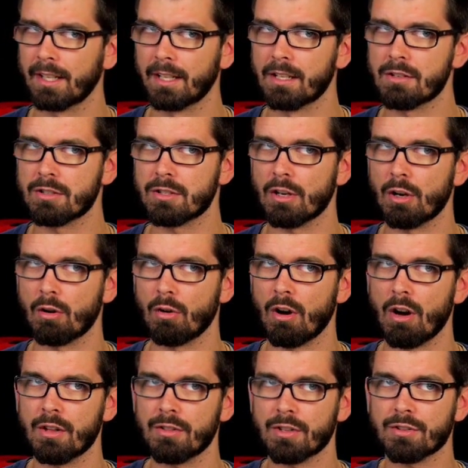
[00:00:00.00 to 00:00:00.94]
So
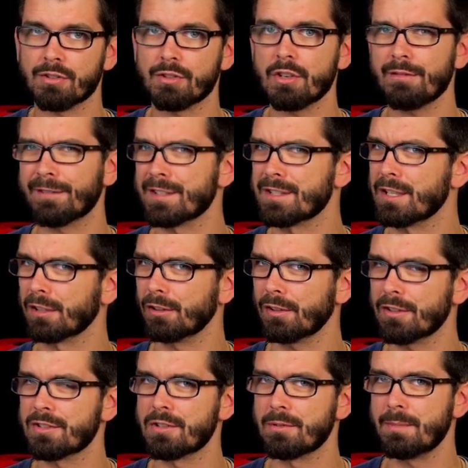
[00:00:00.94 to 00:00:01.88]
on the surface, it
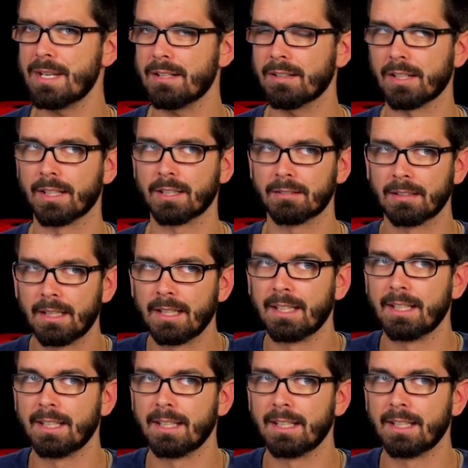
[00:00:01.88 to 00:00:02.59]
looks to me like,